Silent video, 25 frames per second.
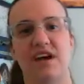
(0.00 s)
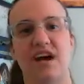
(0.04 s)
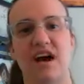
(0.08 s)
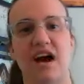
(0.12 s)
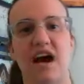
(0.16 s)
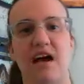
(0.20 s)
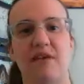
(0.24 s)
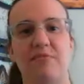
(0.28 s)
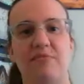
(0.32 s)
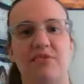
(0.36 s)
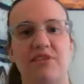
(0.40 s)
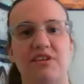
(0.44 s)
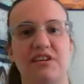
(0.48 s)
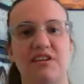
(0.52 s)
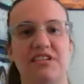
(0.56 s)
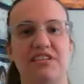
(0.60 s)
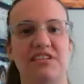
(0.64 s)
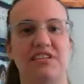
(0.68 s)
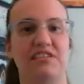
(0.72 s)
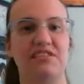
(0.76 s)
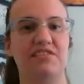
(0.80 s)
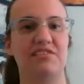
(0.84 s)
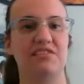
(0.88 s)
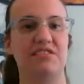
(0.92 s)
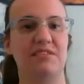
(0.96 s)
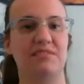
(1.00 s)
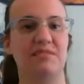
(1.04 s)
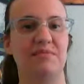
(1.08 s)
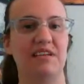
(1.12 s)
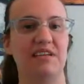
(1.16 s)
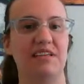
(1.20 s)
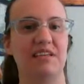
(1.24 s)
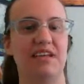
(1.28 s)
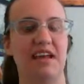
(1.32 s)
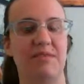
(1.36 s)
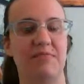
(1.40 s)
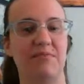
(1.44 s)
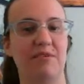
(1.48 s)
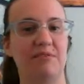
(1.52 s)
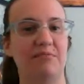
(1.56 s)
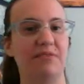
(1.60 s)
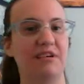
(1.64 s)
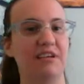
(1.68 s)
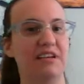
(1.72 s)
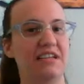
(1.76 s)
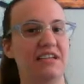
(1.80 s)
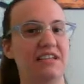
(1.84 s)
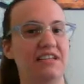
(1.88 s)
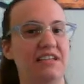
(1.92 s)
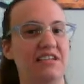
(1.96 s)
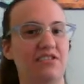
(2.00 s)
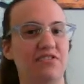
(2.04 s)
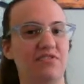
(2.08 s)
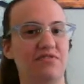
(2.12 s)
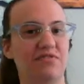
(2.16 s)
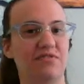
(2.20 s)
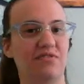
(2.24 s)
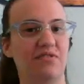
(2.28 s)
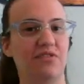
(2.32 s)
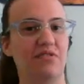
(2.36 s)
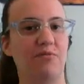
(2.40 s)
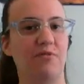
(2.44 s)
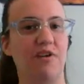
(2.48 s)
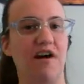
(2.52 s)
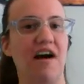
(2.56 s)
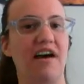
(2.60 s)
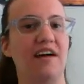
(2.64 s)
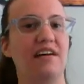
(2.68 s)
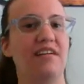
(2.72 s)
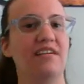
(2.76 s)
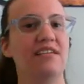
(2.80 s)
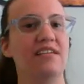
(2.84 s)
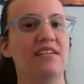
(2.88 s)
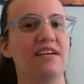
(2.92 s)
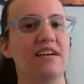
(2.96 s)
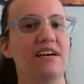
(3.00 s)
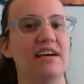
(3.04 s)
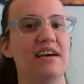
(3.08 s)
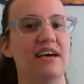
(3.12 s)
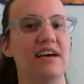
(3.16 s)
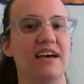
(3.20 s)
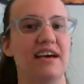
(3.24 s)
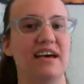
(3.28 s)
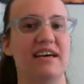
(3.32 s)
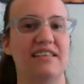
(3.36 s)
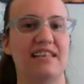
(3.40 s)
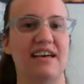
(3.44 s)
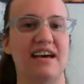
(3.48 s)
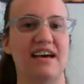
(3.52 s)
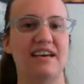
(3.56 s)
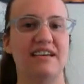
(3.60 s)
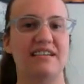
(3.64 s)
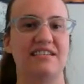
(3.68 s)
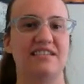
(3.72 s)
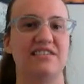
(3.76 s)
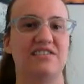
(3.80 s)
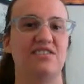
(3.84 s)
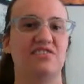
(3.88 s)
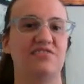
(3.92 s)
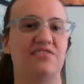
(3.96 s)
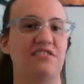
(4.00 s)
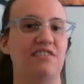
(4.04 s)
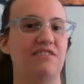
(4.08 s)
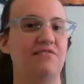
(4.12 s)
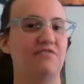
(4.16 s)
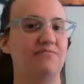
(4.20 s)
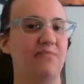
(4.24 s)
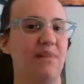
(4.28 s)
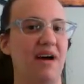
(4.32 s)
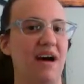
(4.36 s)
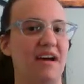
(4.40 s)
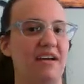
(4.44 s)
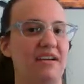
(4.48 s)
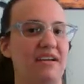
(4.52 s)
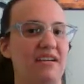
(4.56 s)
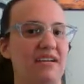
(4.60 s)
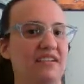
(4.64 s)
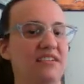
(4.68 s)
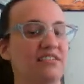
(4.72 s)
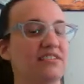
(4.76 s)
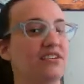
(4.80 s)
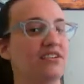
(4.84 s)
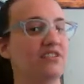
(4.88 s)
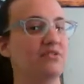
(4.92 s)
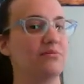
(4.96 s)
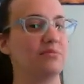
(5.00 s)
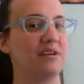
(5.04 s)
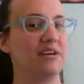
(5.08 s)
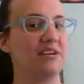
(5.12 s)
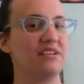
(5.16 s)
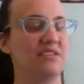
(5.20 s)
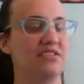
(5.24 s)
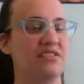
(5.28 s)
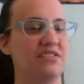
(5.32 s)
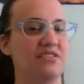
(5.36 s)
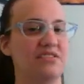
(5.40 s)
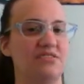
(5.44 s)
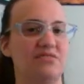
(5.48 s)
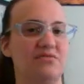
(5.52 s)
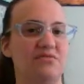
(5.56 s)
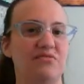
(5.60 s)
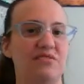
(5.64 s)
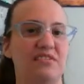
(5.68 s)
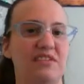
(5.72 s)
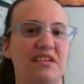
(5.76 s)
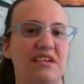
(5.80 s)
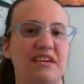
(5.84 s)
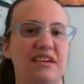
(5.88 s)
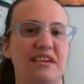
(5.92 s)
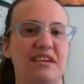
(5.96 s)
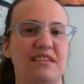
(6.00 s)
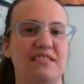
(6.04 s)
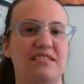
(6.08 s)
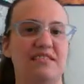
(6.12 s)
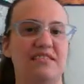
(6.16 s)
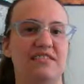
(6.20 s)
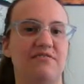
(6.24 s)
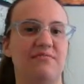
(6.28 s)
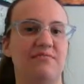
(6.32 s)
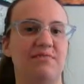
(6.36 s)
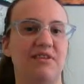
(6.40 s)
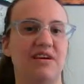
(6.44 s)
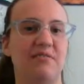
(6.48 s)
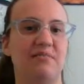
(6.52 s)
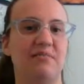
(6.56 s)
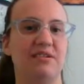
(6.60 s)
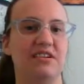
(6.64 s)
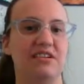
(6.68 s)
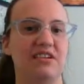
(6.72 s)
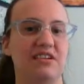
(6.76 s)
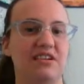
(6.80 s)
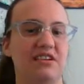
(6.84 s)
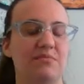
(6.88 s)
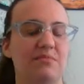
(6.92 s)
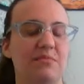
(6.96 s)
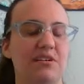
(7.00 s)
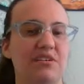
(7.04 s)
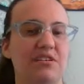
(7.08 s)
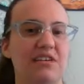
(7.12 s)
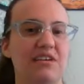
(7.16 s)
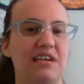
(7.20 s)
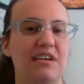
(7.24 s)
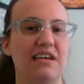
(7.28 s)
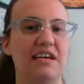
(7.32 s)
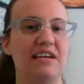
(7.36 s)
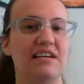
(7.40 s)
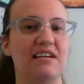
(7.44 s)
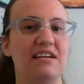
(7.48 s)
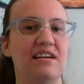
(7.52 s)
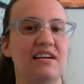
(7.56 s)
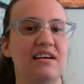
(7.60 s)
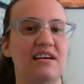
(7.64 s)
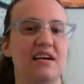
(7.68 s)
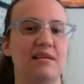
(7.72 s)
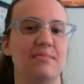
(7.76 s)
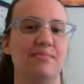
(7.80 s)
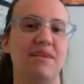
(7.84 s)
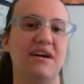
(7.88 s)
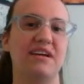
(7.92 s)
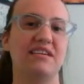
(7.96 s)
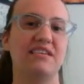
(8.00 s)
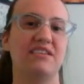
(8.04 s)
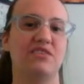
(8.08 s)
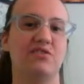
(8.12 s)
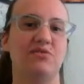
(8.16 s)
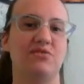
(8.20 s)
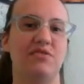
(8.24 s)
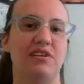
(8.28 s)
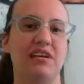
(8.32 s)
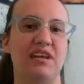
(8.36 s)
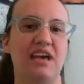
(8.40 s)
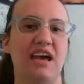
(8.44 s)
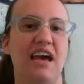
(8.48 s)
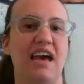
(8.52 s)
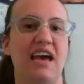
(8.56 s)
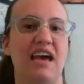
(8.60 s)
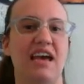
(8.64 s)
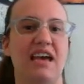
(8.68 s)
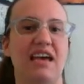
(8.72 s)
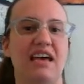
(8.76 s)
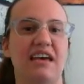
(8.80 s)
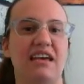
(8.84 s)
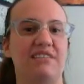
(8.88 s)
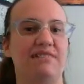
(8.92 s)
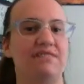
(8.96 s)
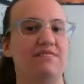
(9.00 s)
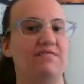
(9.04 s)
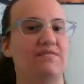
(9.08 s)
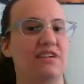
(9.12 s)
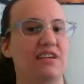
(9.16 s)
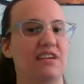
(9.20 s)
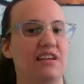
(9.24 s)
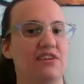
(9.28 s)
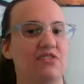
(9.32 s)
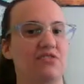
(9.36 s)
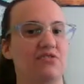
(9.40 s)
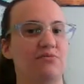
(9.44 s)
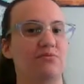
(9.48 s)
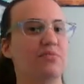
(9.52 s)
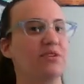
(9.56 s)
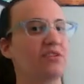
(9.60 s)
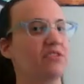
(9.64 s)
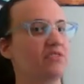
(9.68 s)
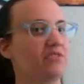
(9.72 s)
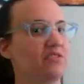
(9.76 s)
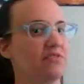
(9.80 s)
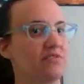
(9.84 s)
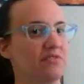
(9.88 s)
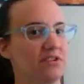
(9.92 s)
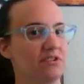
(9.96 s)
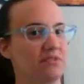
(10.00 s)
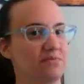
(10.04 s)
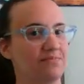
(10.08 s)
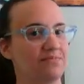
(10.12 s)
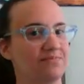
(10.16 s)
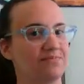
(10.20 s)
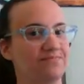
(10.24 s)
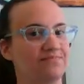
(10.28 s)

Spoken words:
I wanted to do something that I've been wanting to do for a while, and that is to give back a little bit to the self-published community by doing a video book review.